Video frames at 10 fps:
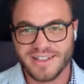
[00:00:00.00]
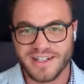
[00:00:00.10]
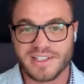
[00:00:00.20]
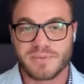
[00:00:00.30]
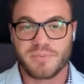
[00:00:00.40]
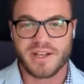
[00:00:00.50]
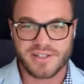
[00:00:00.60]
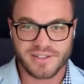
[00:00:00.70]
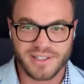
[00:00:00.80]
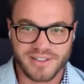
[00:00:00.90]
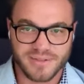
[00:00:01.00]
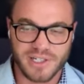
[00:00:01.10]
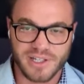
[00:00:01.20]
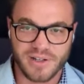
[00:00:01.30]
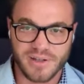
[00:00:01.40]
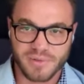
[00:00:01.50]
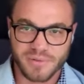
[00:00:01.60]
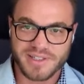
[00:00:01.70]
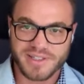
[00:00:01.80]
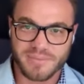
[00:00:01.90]
especially when you go
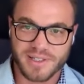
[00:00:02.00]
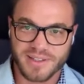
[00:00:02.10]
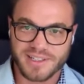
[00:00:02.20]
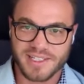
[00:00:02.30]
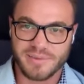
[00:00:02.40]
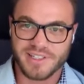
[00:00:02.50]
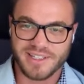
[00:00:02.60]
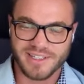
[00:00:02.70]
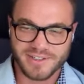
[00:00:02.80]
implement something like DBT.